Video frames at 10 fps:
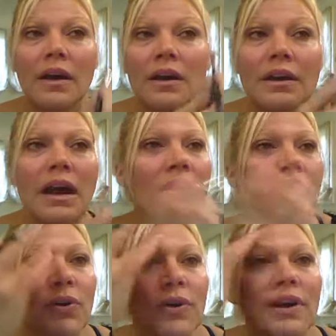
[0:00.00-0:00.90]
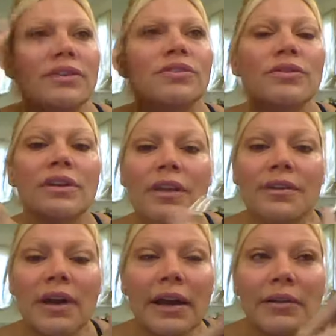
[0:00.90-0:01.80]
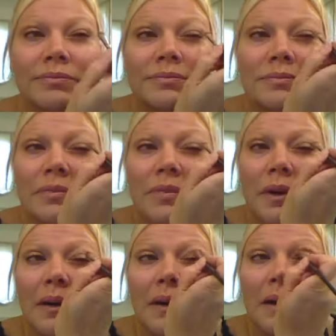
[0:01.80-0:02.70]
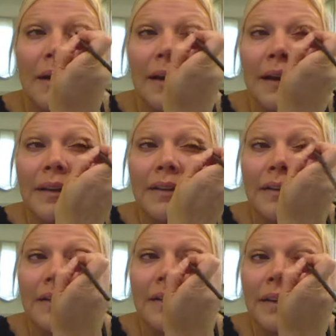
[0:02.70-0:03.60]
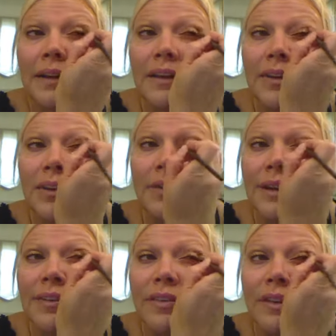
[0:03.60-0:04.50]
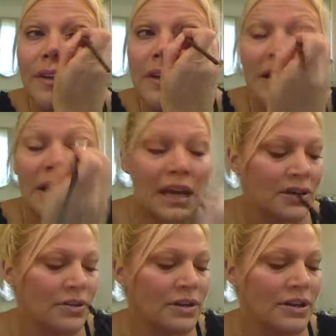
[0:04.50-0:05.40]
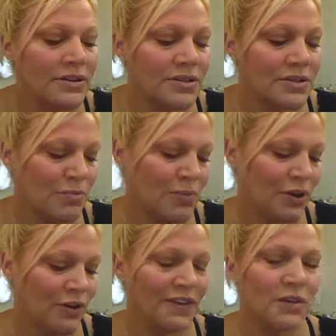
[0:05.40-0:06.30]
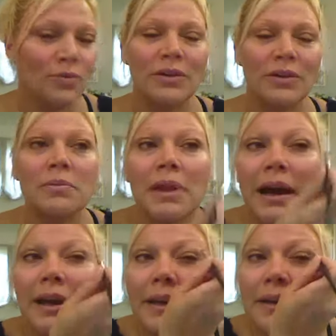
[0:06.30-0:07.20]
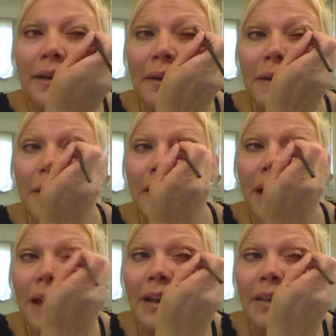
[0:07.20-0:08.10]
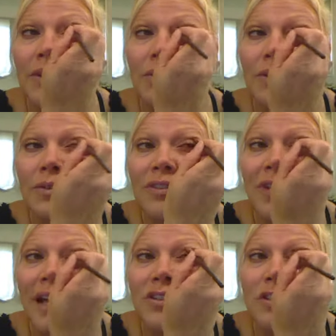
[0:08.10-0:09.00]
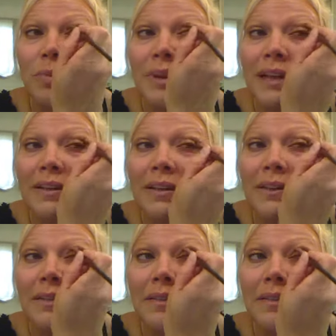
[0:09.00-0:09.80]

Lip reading: Now I'm going to do the other eye, again, in the crease. And you know, there's no perfect way to apply it. Anything you do is fine, just blend it.